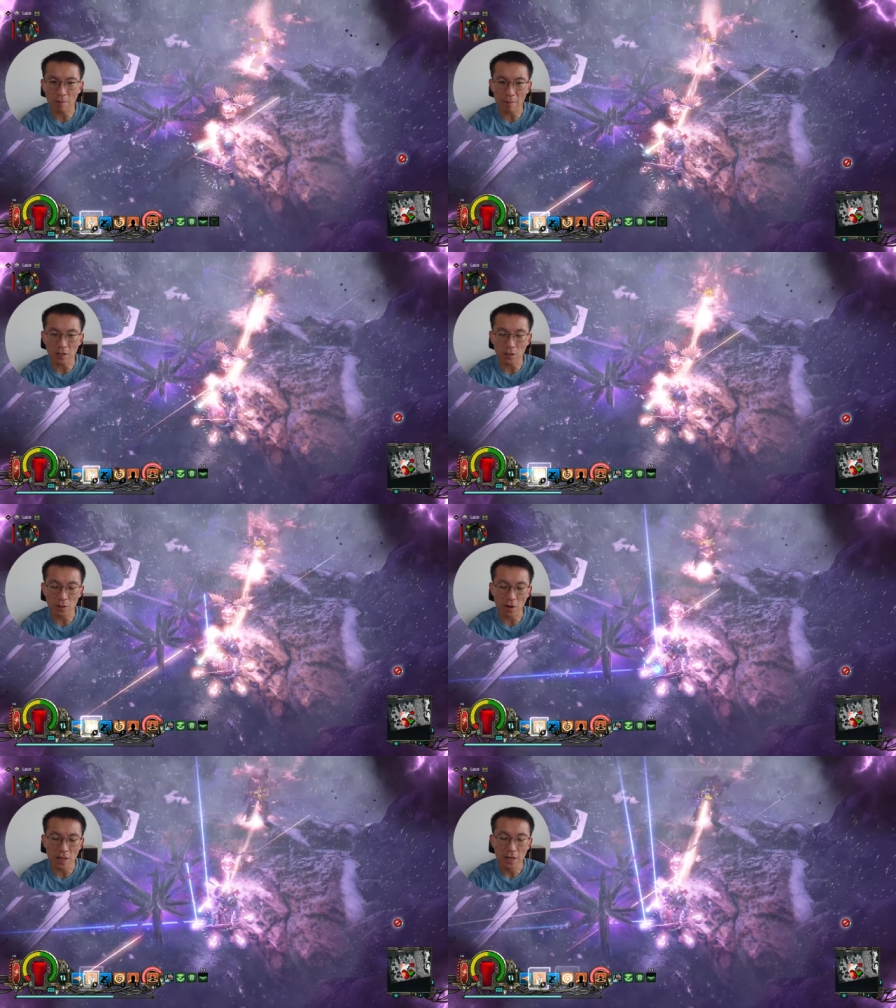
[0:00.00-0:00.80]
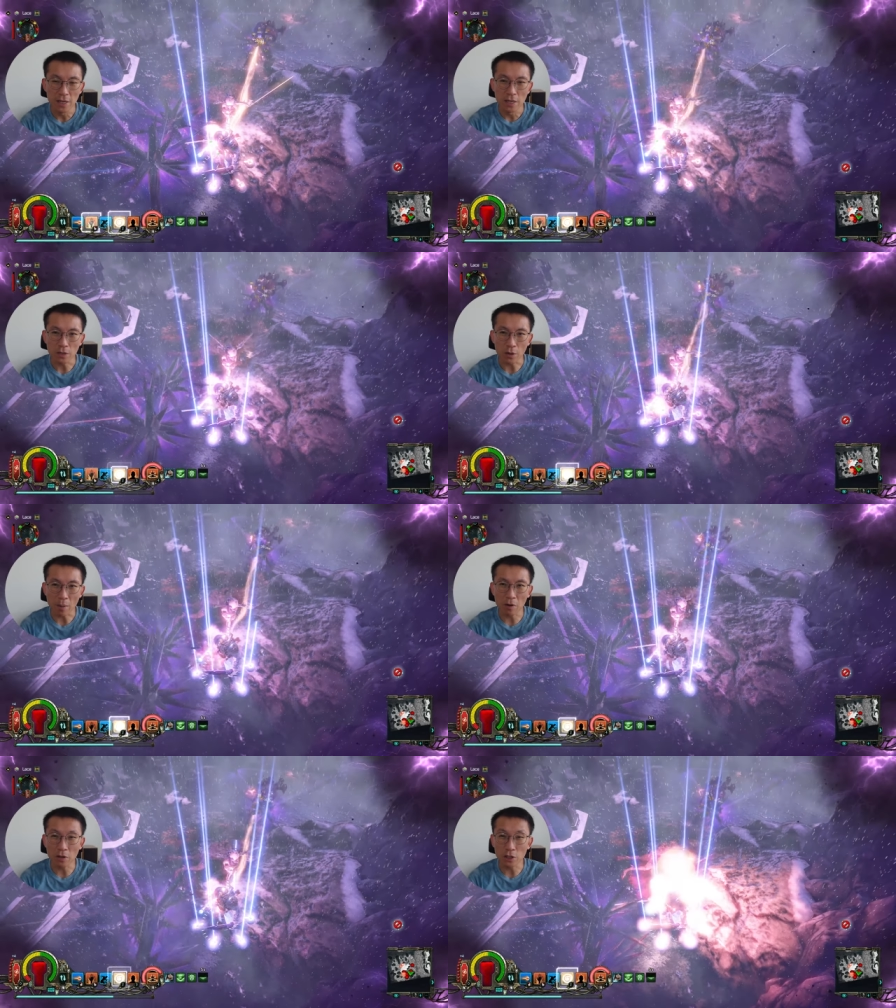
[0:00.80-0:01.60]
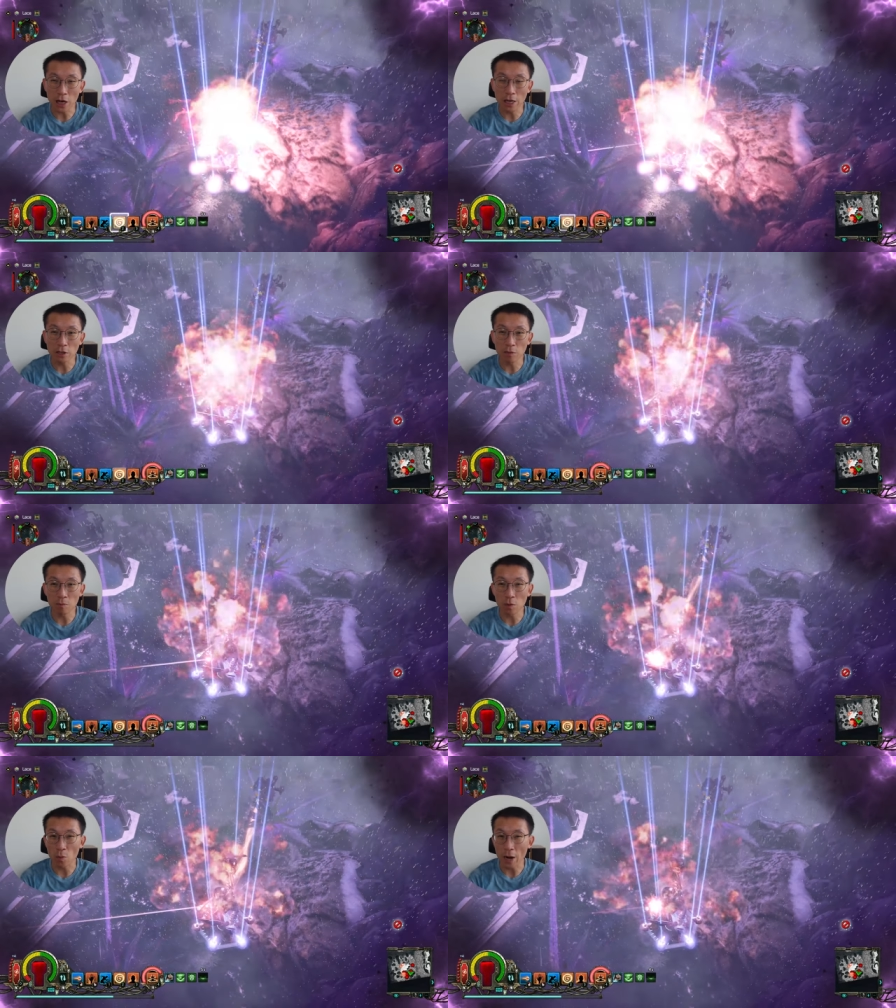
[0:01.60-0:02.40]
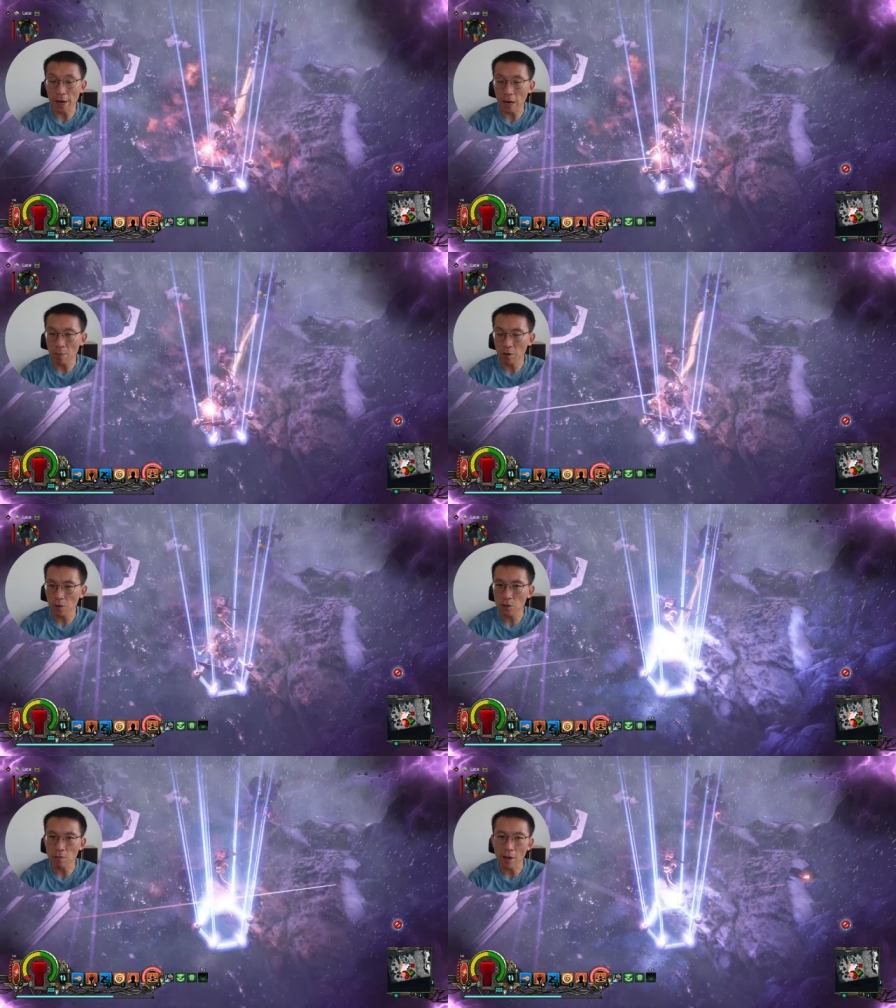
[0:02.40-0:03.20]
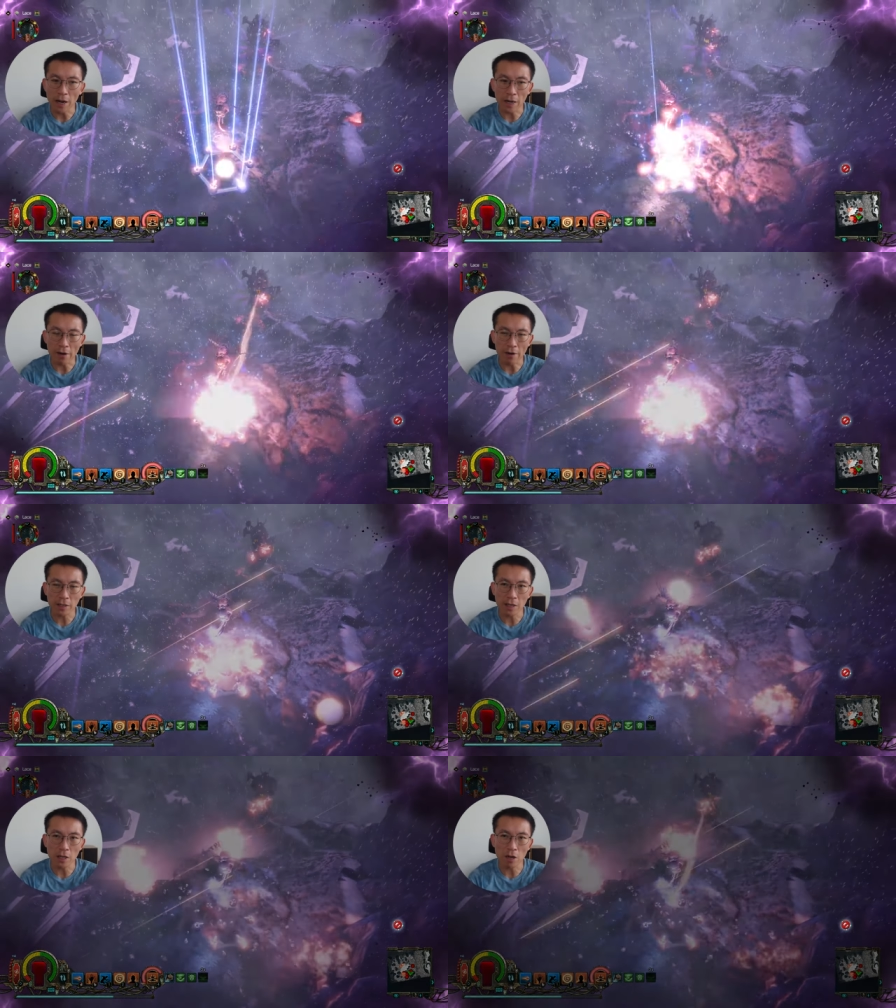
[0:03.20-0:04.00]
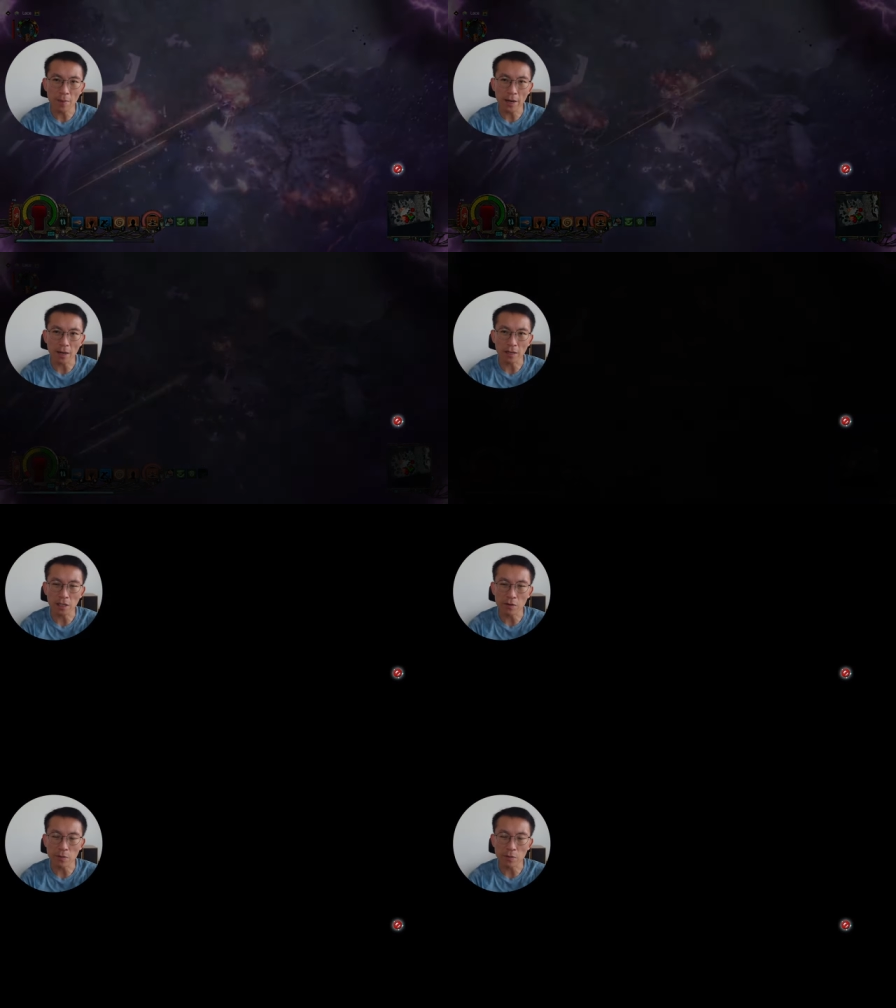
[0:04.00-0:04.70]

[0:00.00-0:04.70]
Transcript: map and so on. So I'm going to change the way that I'm going to do my character a little bit and uh, see